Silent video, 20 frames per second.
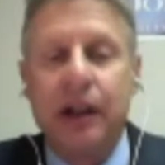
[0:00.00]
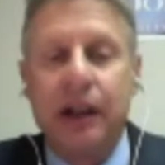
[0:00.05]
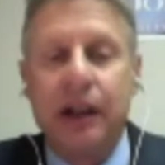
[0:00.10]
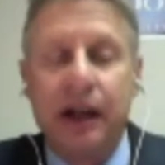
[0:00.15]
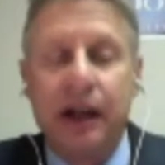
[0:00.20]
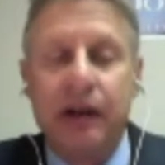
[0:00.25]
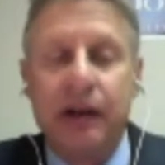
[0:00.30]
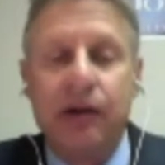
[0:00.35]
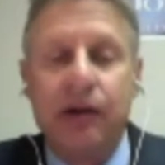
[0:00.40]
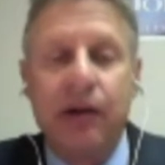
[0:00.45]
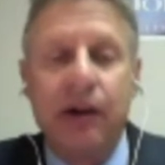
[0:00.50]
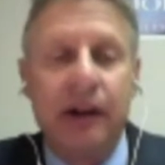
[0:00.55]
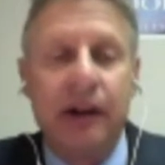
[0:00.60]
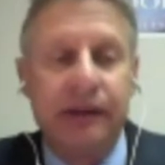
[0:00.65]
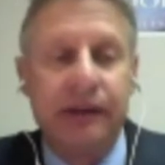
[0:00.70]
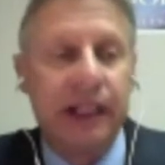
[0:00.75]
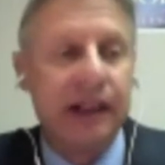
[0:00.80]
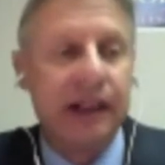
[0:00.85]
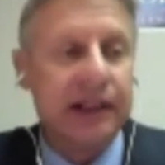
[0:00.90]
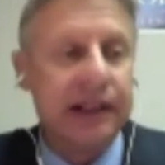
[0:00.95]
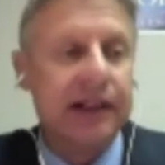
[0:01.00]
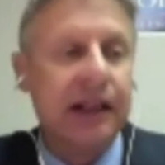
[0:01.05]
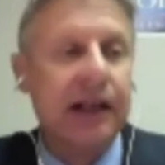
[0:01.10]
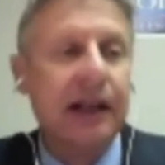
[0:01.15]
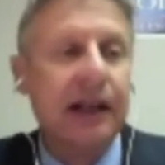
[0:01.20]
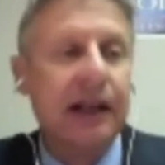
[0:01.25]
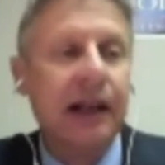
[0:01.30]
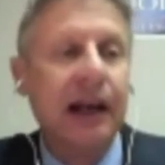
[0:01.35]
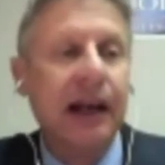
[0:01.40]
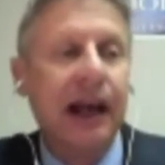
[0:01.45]
on all of this.
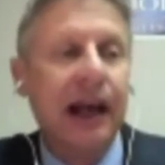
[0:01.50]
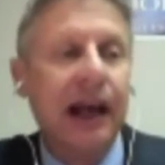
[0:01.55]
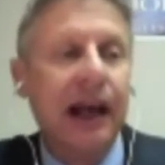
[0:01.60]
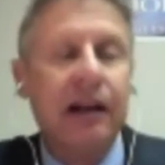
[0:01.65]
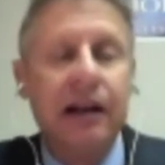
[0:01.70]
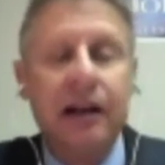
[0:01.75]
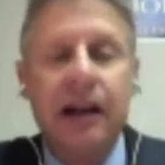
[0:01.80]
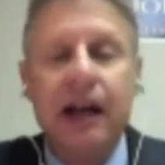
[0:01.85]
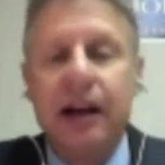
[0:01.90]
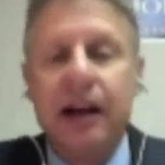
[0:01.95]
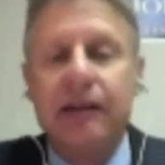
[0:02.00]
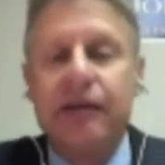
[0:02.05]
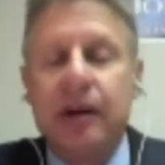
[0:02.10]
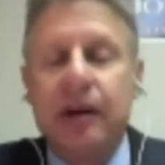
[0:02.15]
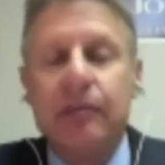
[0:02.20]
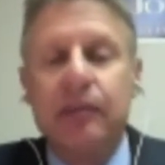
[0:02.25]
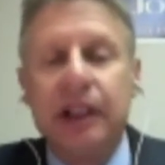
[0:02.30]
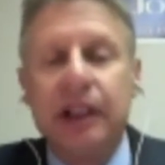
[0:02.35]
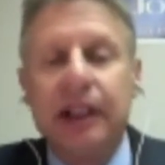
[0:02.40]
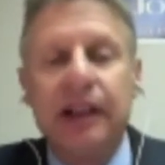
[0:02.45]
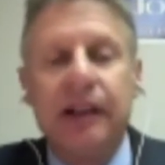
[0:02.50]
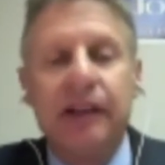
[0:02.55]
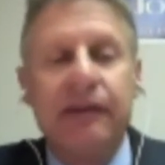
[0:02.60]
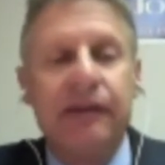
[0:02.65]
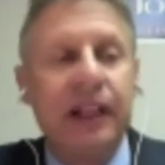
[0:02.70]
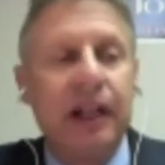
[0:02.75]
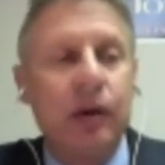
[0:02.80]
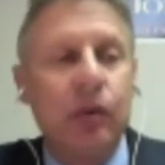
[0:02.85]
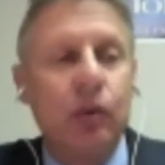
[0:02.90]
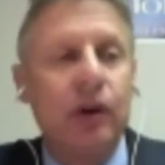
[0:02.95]
And none of them
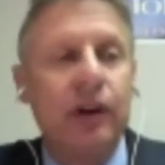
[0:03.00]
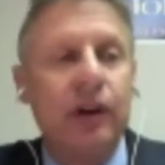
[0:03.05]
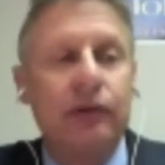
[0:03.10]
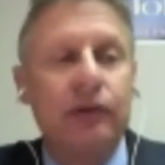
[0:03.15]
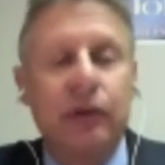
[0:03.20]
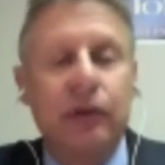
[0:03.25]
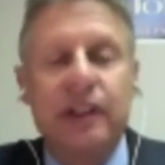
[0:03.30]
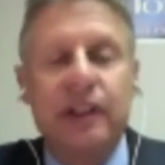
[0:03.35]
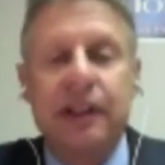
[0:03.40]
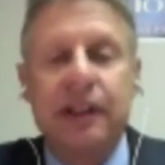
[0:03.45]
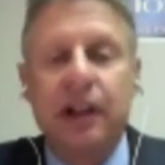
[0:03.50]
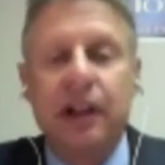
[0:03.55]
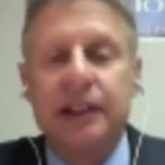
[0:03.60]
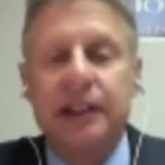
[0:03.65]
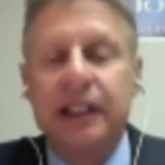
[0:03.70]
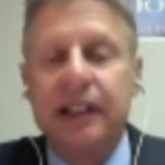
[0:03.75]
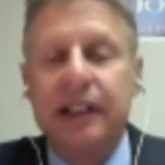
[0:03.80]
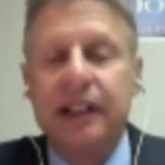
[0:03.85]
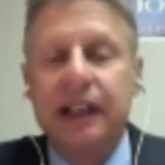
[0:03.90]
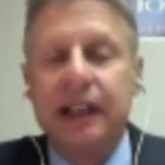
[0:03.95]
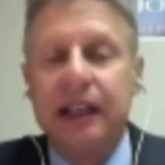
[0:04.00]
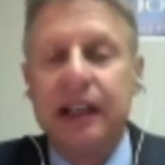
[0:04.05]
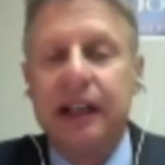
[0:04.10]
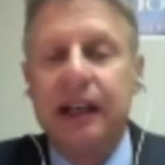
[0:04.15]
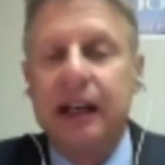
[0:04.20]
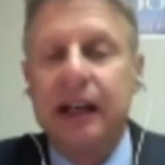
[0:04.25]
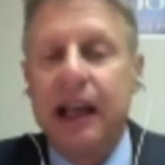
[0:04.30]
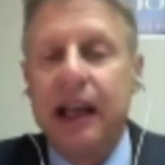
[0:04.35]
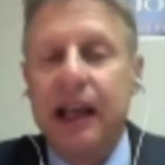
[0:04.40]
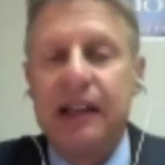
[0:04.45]
believe that it would have resulted
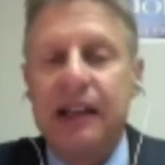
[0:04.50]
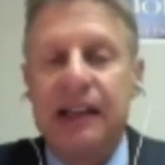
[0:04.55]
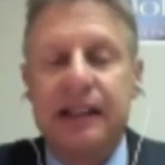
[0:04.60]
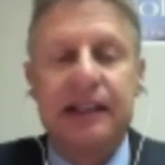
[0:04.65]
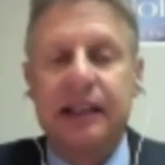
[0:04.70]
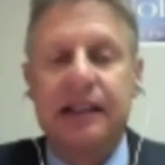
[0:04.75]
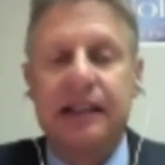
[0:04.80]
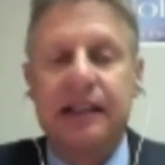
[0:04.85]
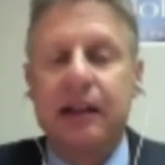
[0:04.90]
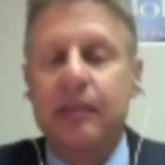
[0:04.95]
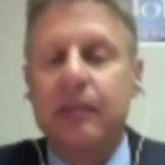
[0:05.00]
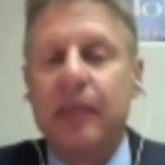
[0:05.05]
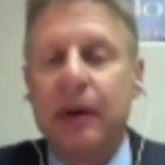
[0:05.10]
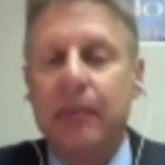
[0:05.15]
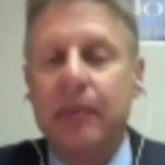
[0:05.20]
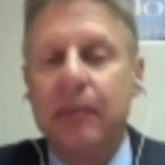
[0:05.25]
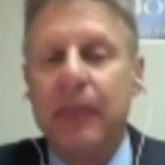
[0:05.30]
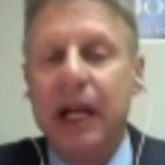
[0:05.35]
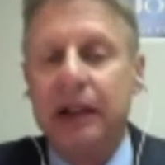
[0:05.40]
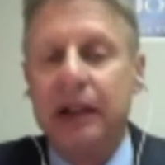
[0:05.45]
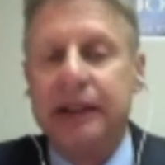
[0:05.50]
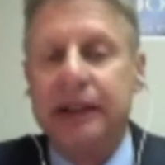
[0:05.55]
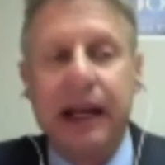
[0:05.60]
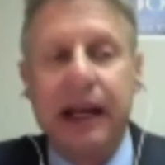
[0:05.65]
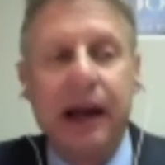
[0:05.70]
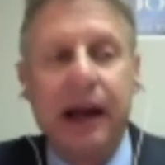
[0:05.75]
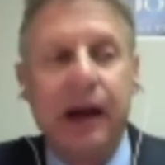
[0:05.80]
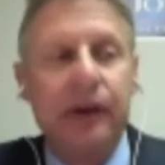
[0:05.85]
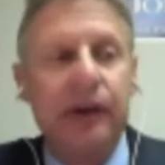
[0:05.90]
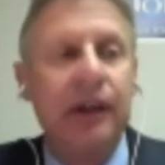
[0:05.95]
in a system
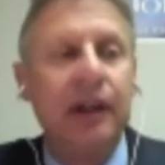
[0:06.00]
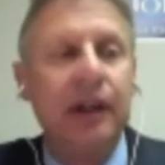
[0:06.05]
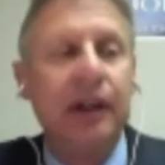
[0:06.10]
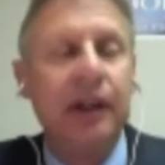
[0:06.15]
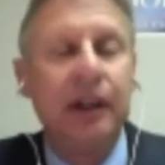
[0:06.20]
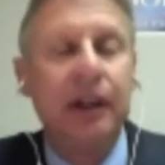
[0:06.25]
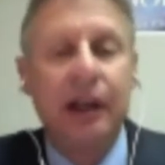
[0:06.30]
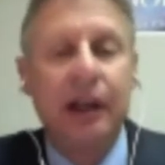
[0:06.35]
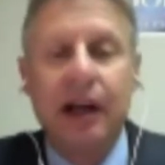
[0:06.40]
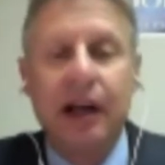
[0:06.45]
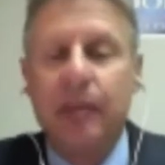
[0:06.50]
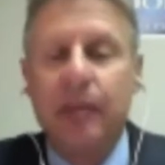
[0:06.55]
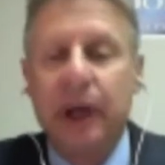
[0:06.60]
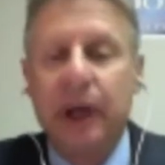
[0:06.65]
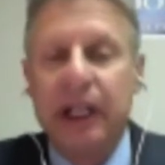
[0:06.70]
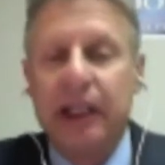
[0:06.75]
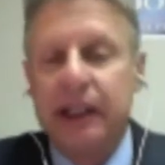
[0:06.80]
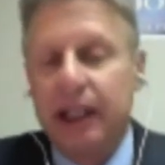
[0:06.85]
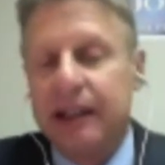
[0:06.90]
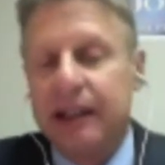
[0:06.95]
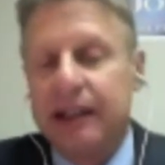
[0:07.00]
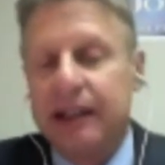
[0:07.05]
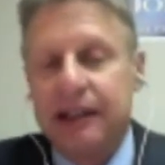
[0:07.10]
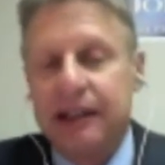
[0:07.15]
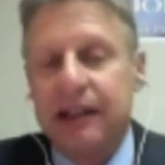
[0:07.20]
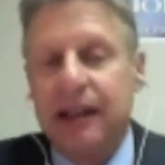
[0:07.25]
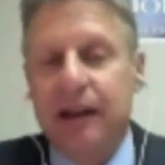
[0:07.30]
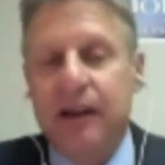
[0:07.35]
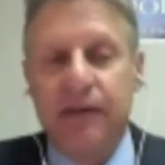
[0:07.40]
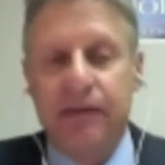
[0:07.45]
meltdown, uh, but that
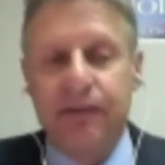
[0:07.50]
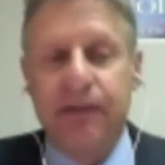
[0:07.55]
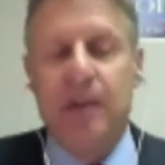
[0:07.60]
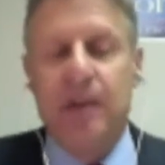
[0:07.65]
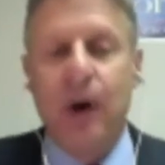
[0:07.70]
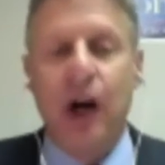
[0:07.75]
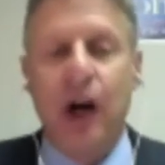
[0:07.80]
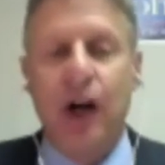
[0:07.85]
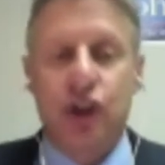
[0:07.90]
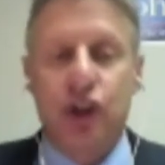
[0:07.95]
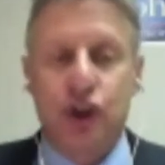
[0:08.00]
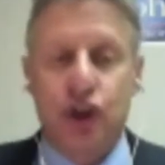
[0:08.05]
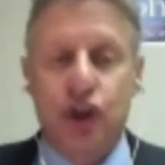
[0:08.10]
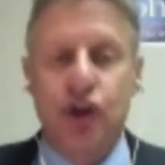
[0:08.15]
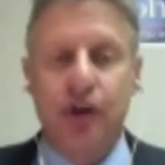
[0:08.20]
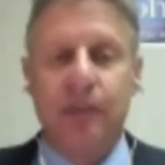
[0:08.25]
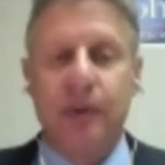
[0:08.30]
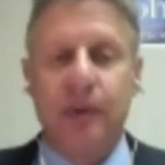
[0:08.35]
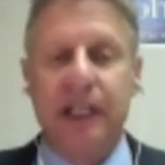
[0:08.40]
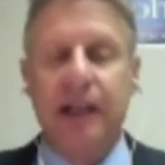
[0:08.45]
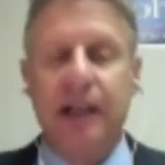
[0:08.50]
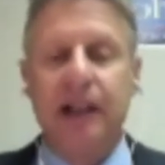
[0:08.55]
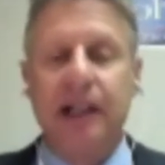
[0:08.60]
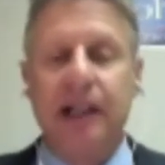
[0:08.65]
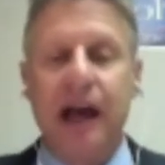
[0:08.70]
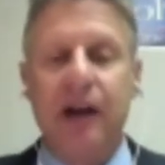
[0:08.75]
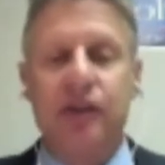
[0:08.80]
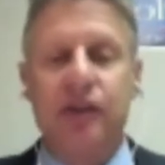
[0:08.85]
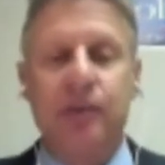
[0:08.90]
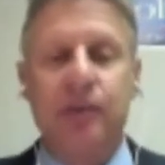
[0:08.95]
uh, the free market should be
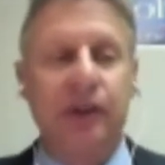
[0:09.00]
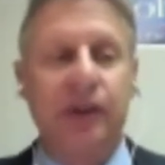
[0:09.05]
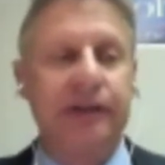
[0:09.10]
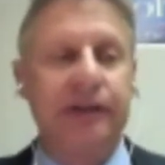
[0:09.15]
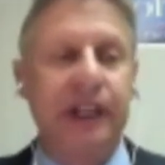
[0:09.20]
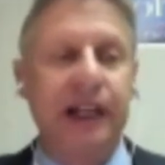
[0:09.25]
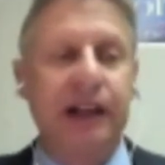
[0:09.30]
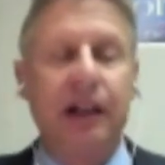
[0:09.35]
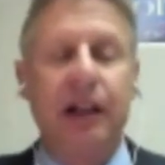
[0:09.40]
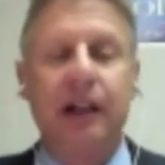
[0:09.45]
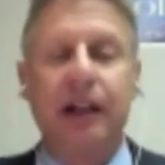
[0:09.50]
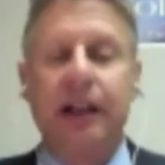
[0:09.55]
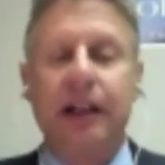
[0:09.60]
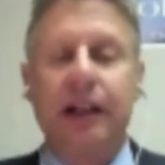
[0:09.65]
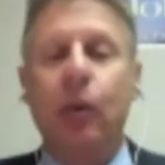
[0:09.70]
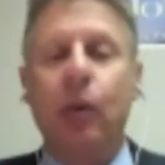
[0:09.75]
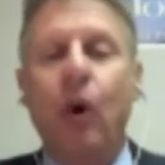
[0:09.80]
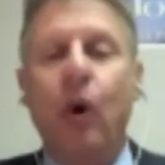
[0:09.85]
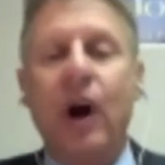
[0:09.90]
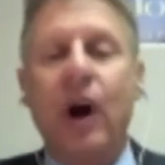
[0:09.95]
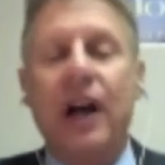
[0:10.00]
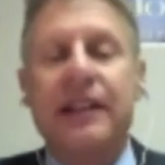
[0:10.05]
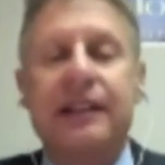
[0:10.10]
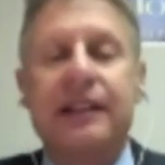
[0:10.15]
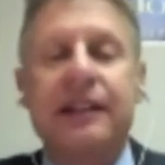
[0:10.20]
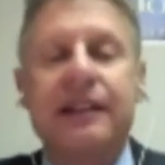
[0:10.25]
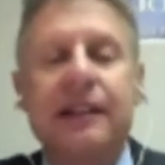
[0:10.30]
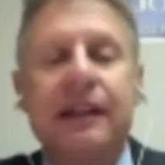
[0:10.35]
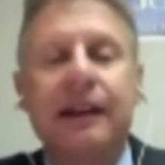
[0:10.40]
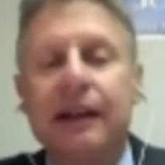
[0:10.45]
allowed to prevail. It
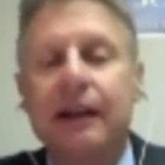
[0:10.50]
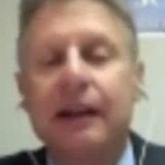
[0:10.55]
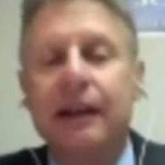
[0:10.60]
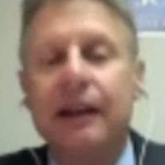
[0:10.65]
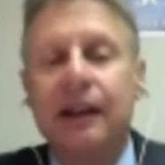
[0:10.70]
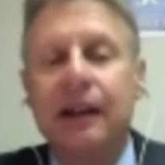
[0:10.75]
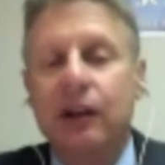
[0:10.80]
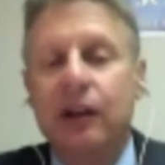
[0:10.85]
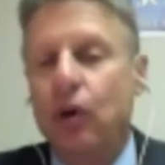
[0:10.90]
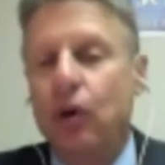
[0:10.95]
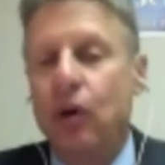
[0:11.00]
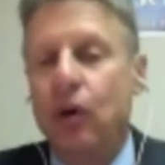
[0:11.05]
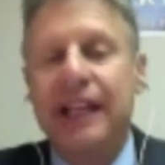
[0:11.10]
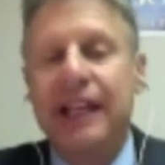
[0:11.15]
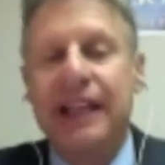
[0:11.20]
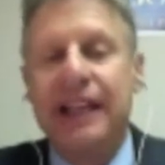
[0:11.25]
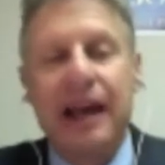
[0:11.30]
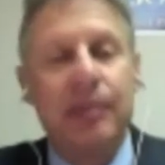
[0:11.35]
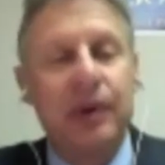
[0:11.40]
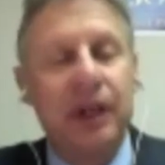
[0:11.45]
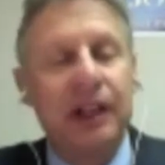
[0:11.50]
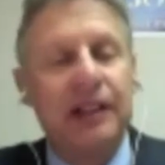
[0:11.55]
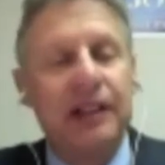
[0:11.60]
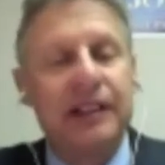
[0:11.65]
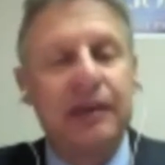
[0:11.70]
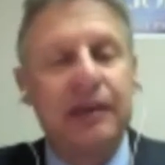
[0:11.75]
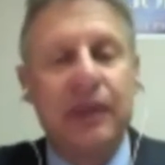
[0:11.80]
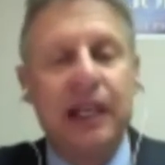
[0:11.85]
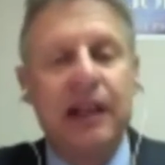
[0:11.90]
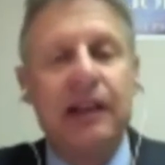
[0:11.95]
wasn't. Crony
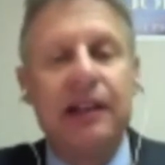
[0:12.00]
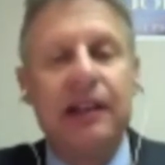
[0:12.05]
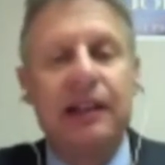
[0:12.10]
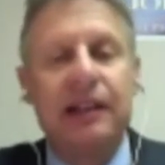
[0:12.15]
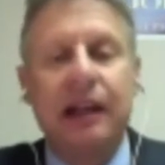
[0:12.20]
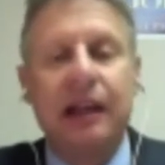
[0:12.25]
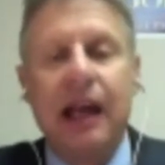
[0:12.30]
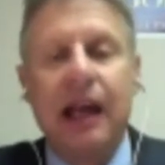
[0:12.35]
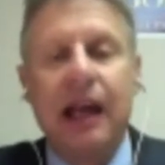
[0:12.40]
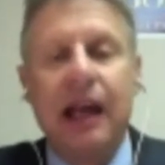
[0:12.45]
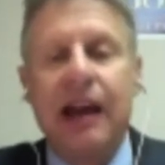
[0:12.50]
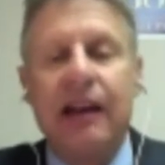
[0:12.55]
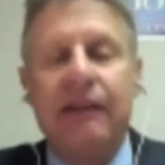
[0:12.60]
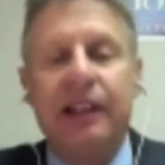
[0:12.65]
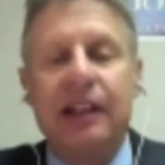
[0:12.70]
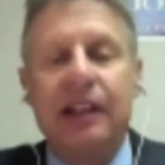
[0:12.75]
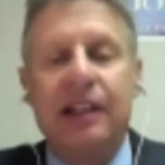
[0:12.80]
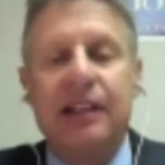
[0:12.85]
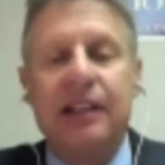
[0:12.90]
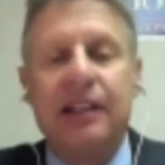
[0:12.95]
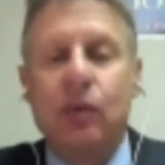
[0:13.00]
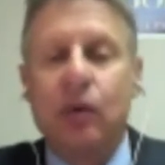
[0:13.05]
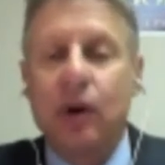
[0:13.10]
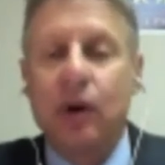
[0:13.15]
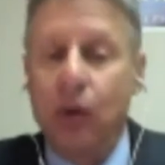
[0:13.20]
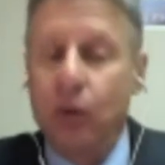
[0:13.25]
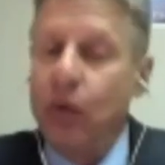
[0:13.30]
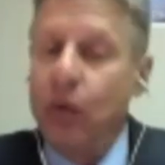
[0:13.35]
capitalism is alive in this, uh,